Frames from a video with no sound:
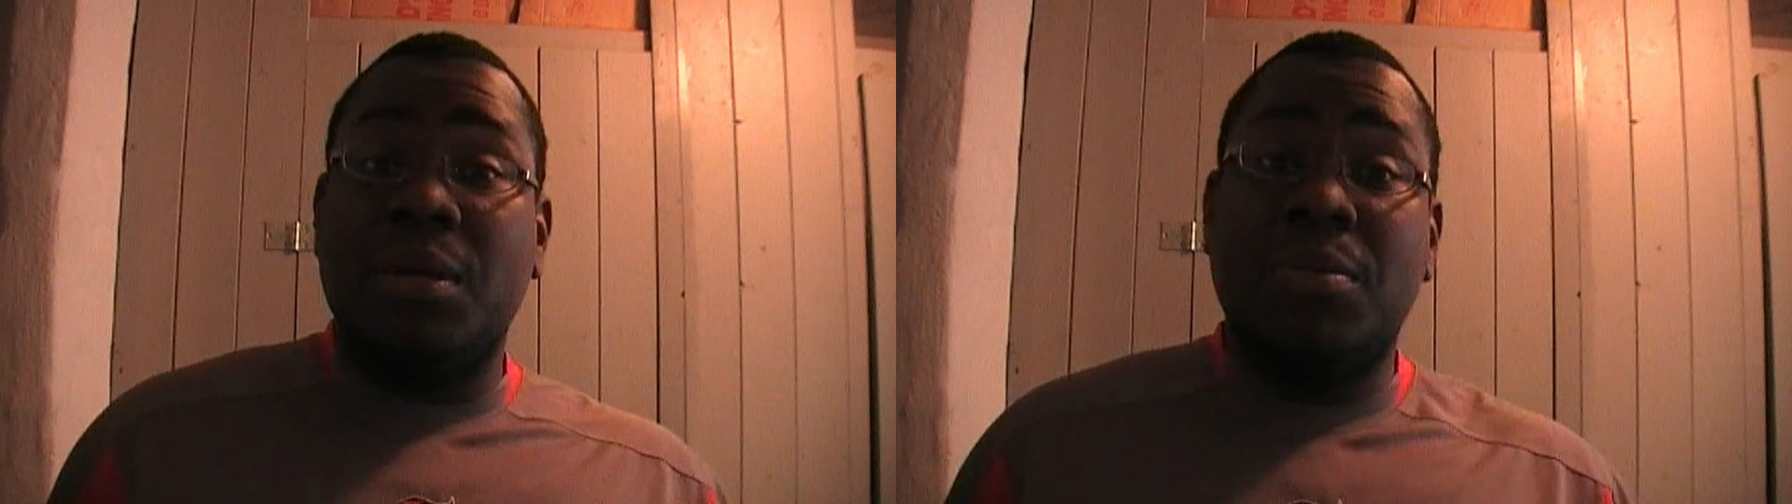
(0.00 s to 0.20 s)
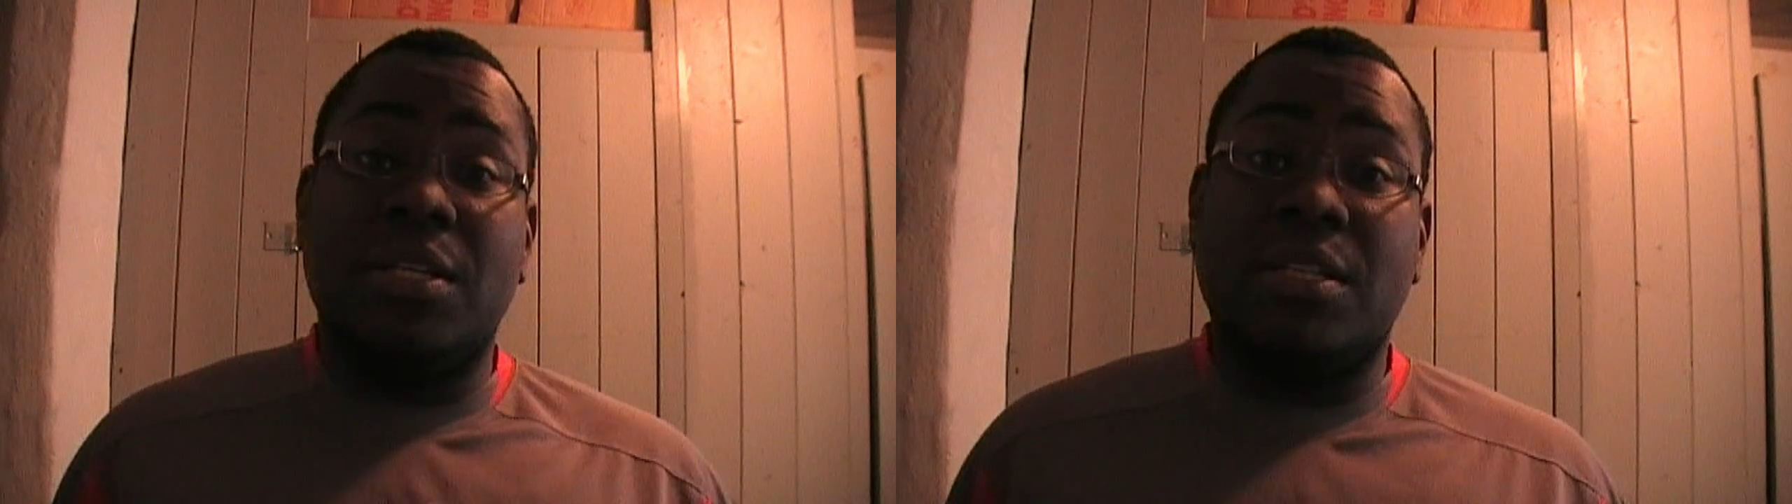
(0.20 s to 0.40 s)
the
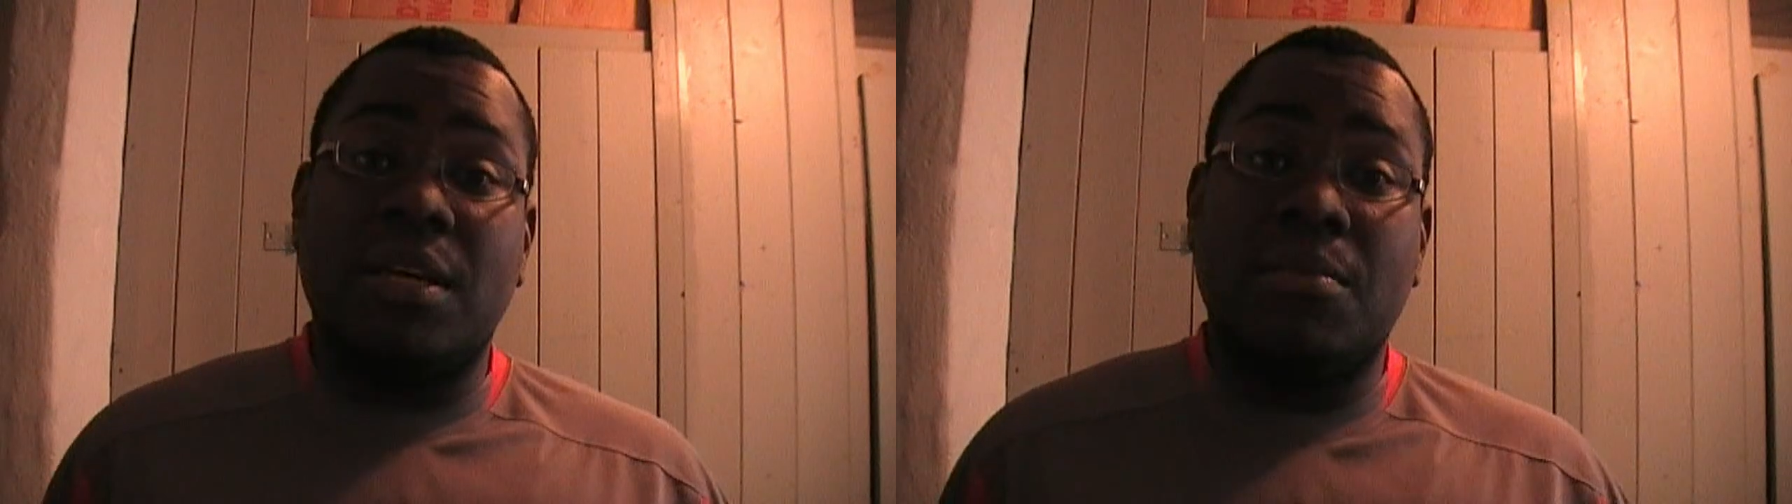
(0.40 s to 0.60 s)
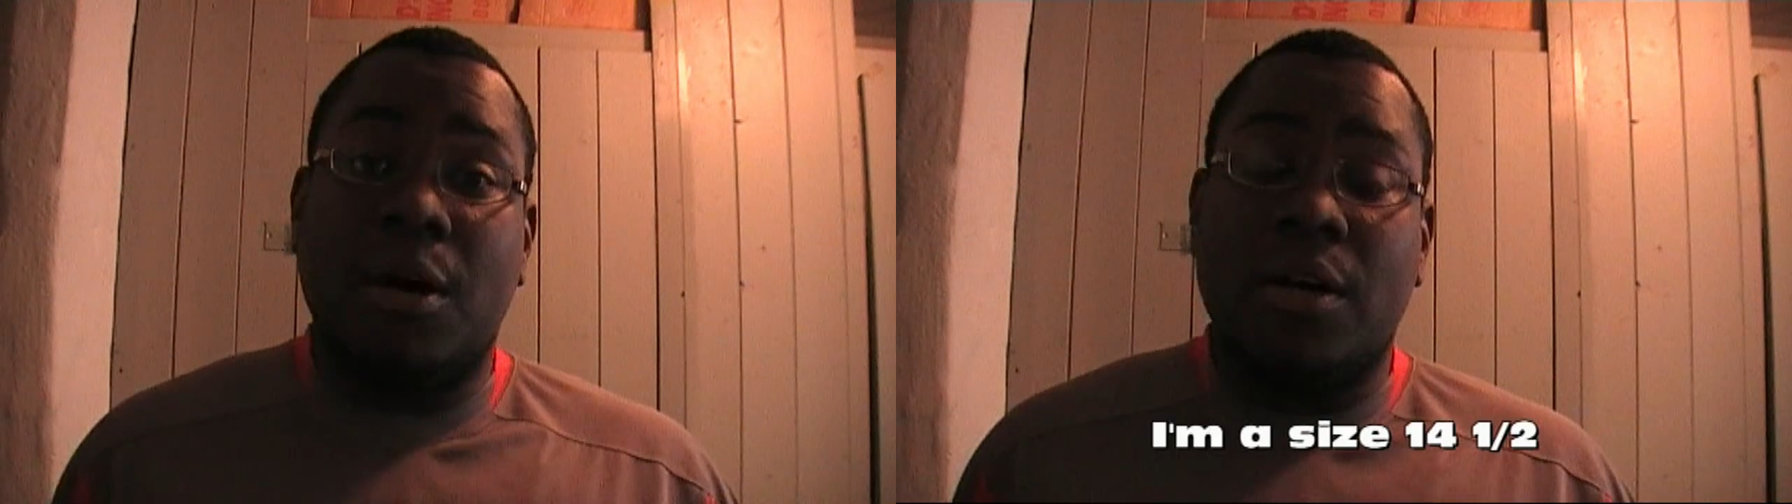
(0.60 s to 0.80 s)
people in
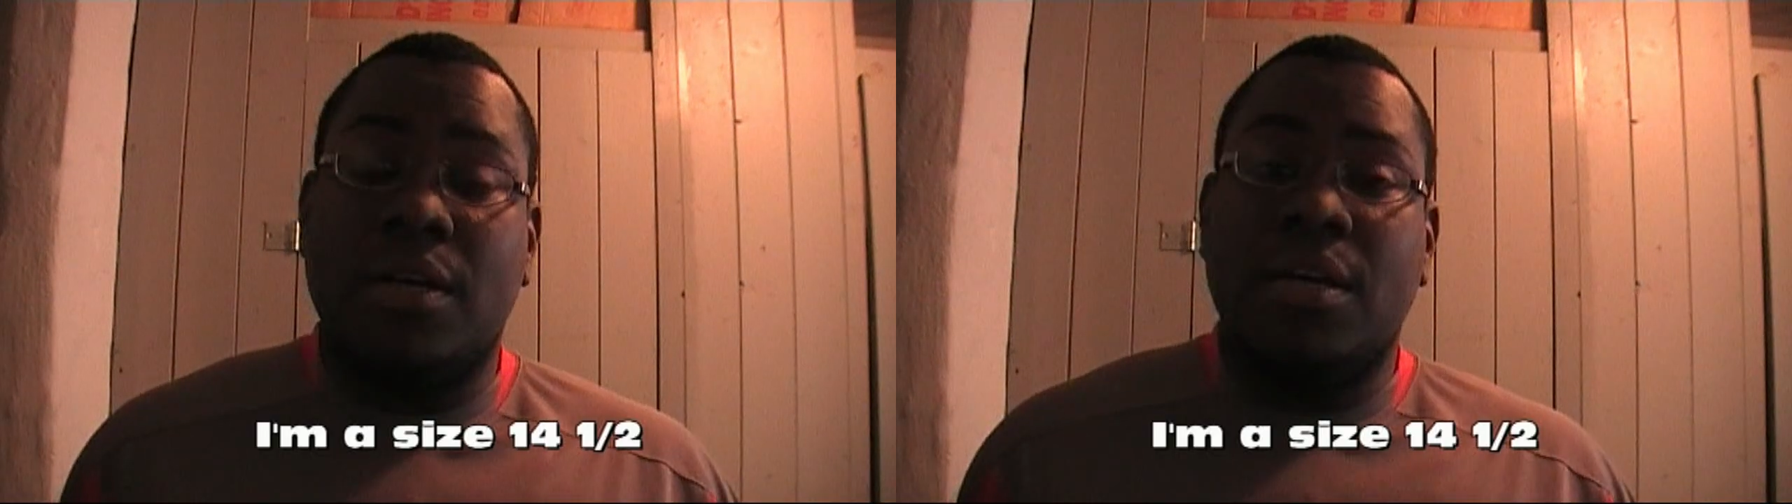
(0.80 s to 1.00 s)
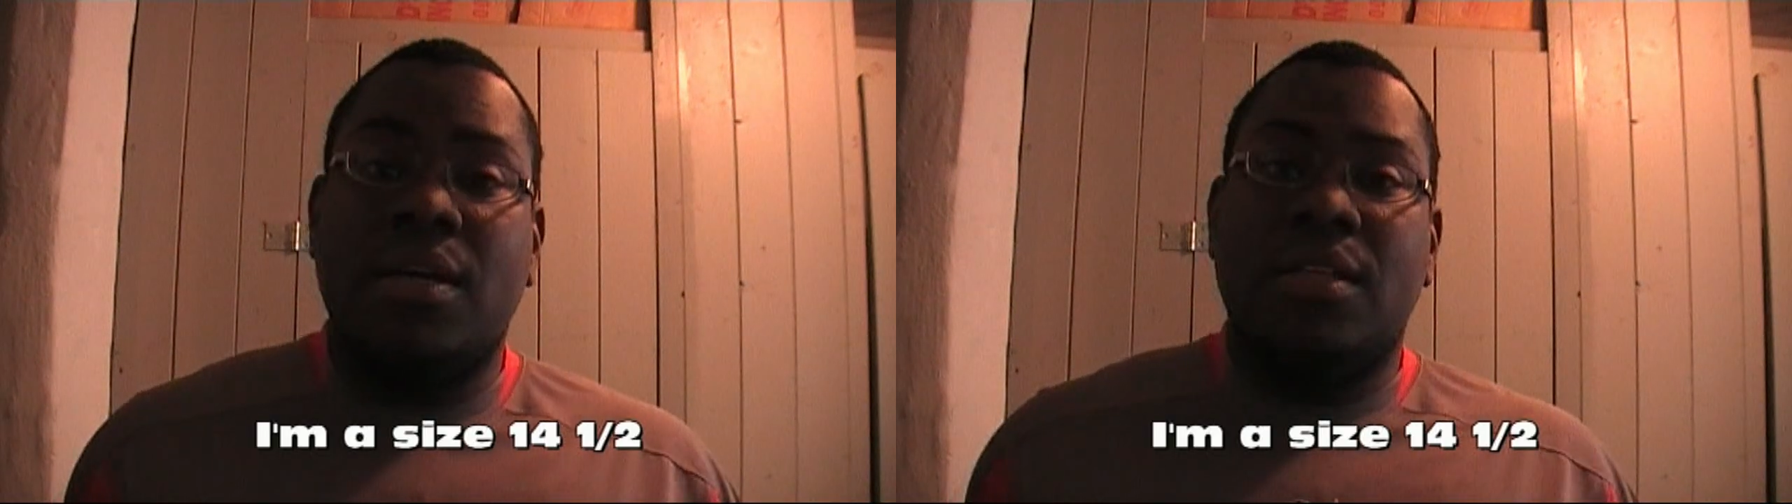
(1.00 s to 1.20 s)
Denmark,